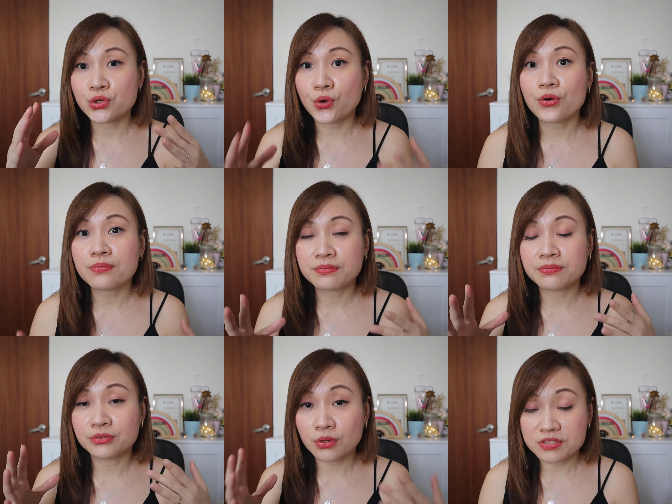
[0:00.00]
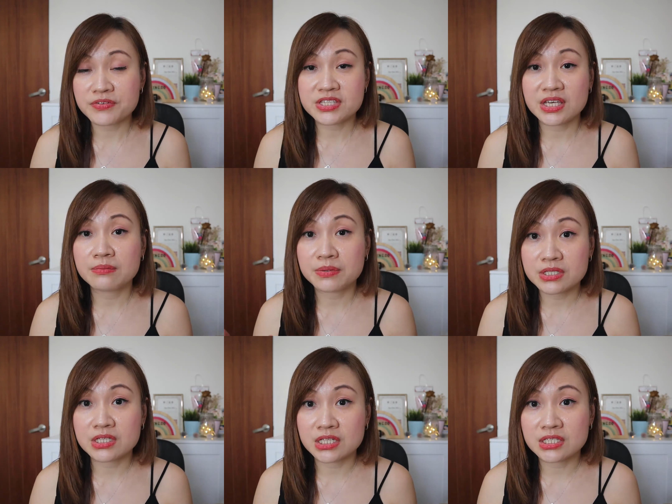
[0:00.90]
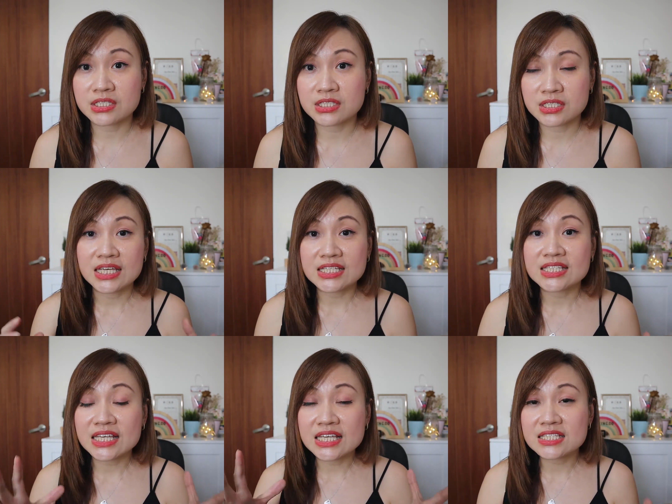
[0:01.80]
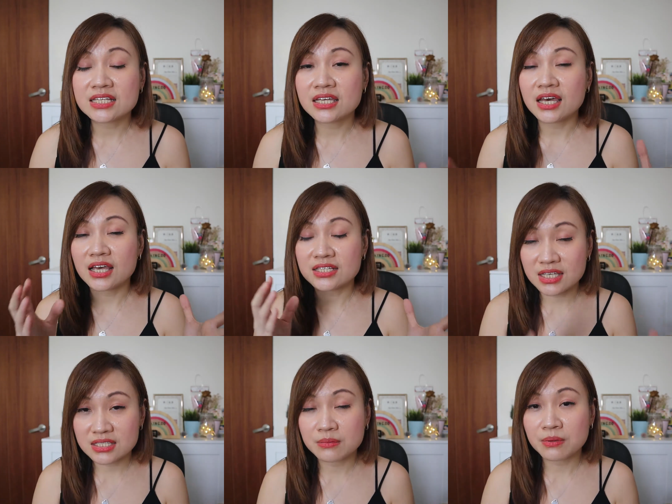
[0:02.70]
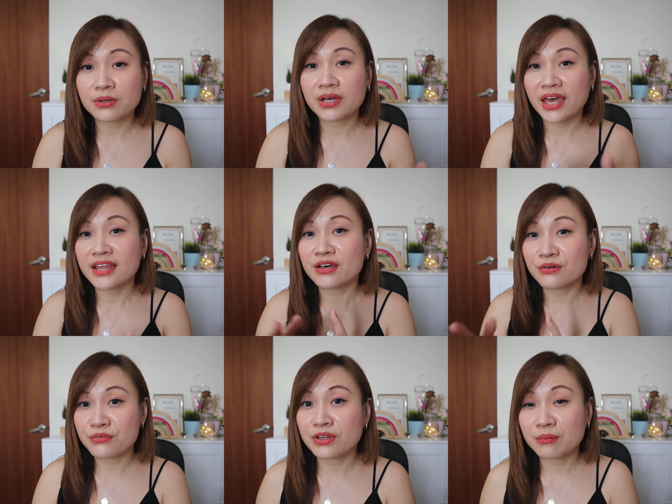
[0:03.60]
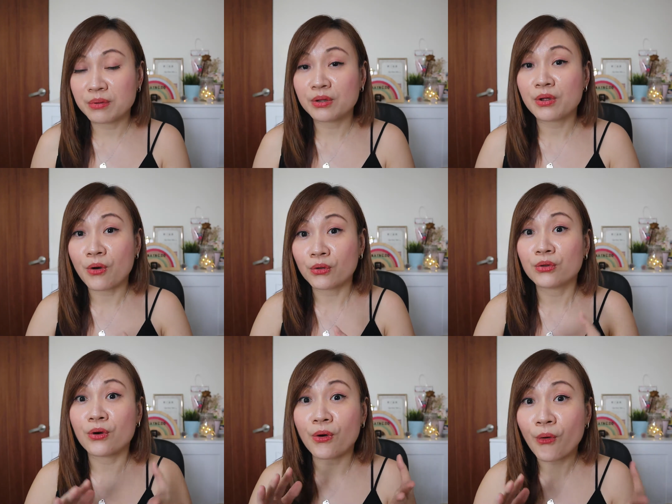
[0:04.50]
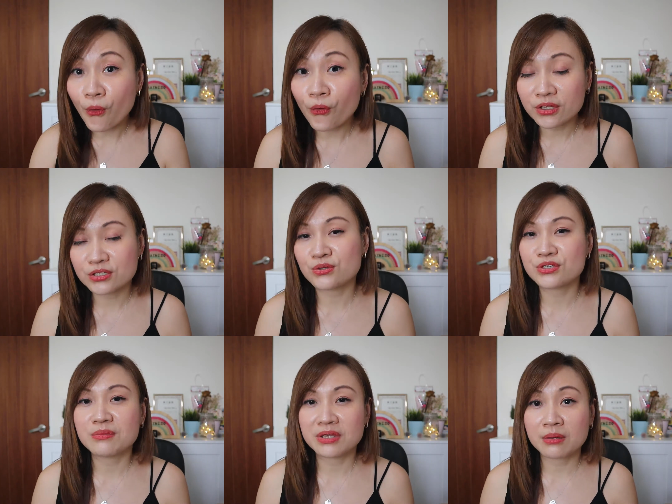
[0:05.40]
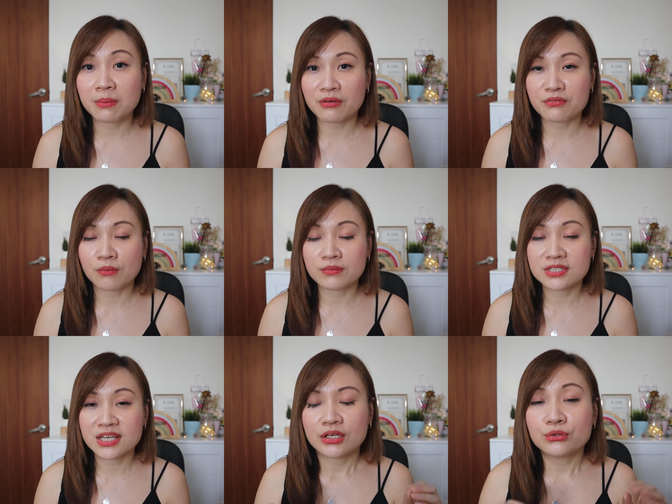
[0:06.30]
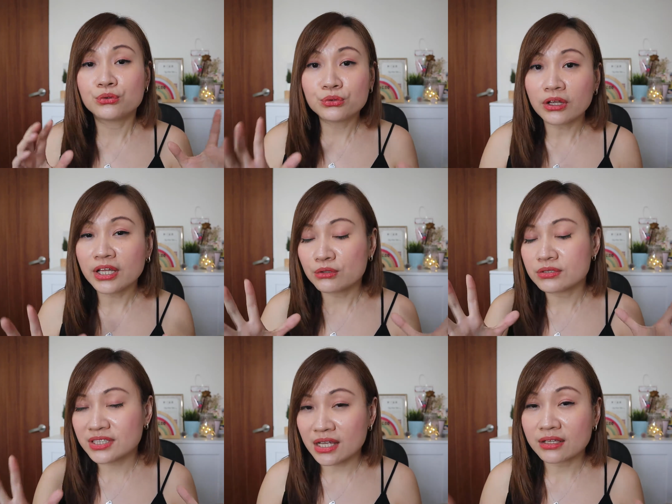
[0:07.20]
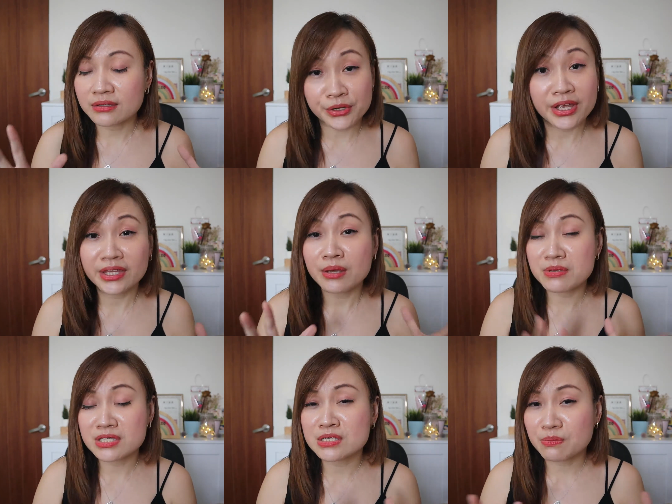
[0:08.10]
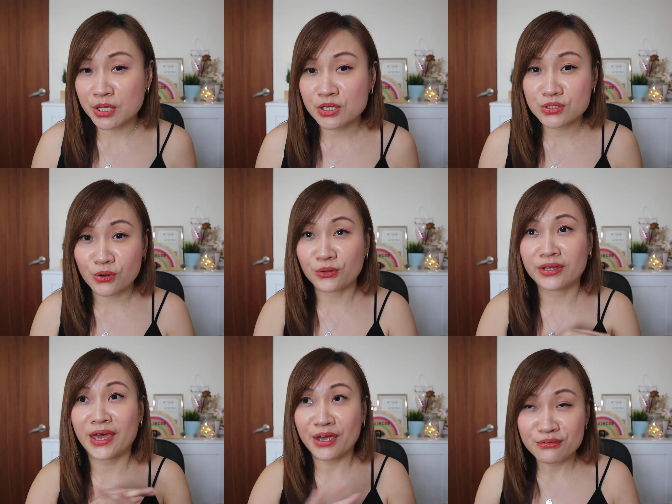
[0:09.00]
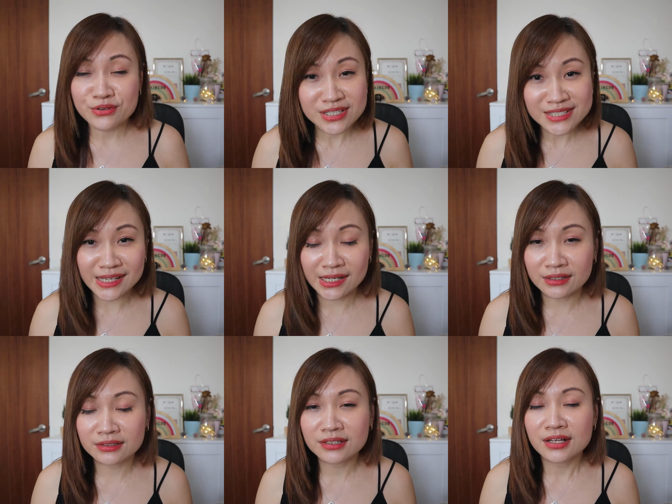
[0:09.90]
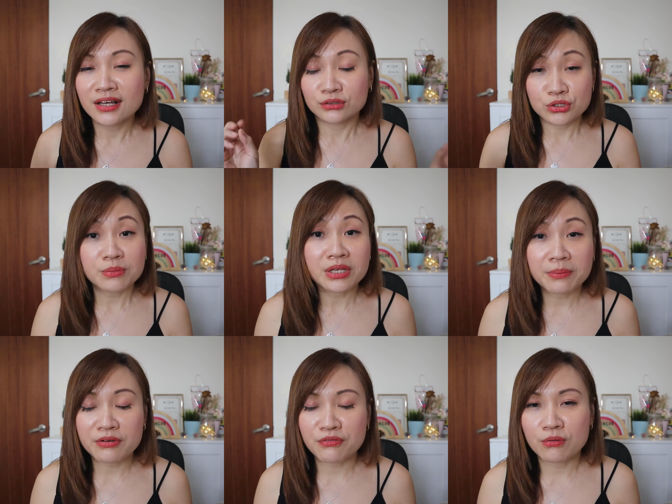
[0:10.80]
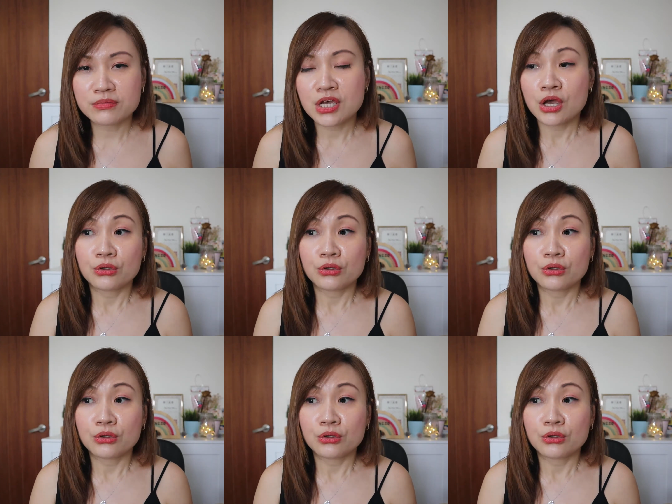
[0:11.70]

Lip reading: your job servicing business is easily accessible and available on all the social media platforms. You do not need to start creating business pages on every single social media platforms.